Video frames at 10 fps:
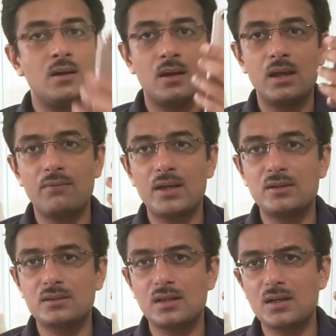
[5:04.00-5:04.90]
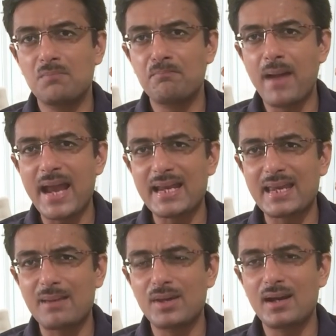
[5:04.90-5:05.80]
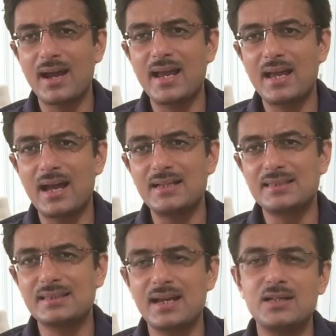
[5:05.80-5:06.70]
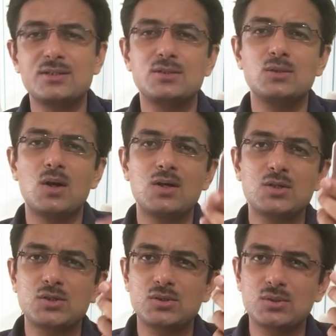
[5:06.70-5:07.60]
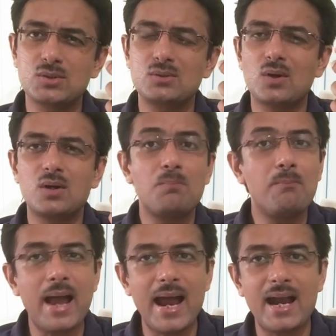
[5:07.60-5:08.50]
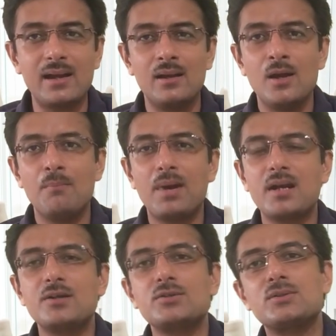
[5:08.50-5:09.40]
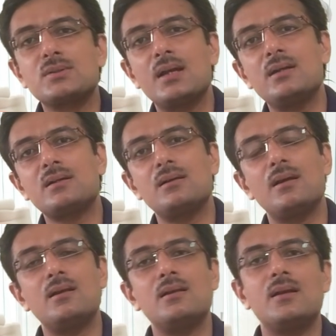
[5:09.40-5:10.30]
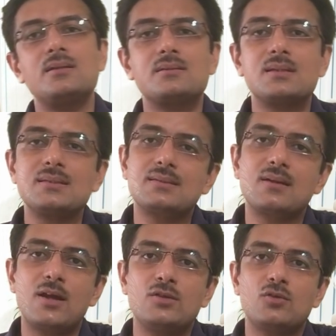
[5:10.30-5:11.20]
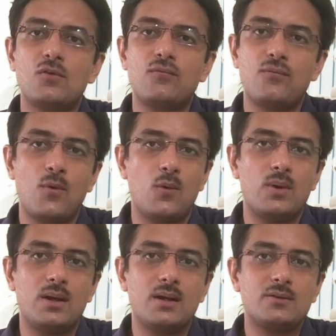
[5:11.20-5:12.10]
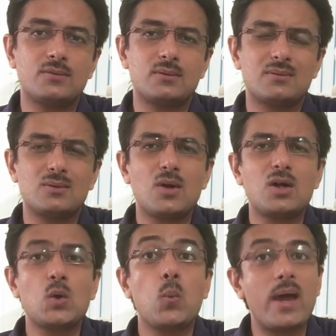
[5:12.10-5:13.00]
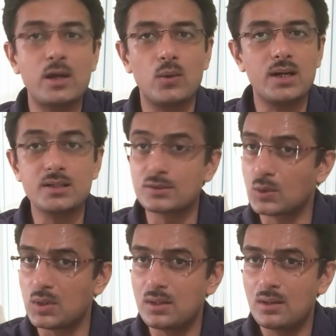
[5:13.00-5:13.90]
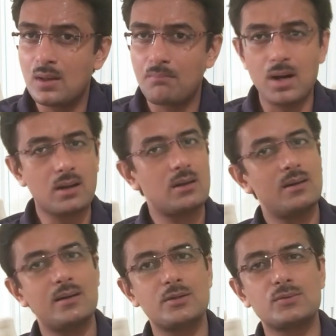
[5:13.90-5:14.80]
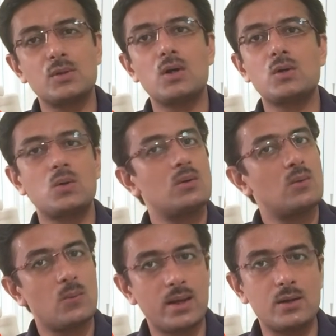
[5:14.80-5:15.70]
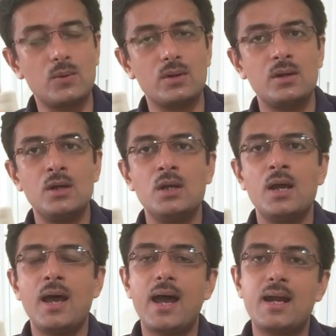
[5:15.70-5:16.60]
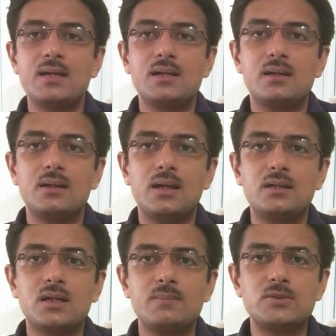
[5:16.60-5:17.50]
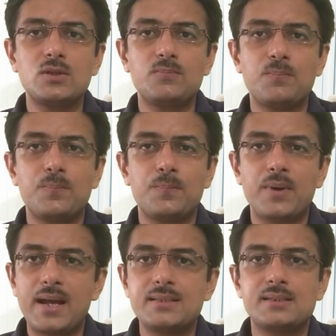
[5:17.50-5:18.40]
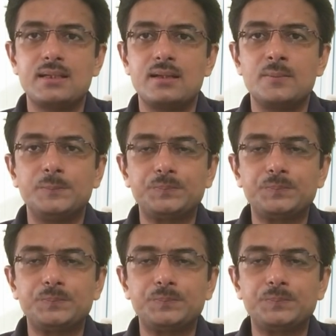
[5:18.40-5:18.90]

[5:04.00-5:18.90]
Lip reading: Even the back camera, I say it's not bad, but it's in this range of phone, it is not very good. It is good, but it is not very good. And in terms of pricing,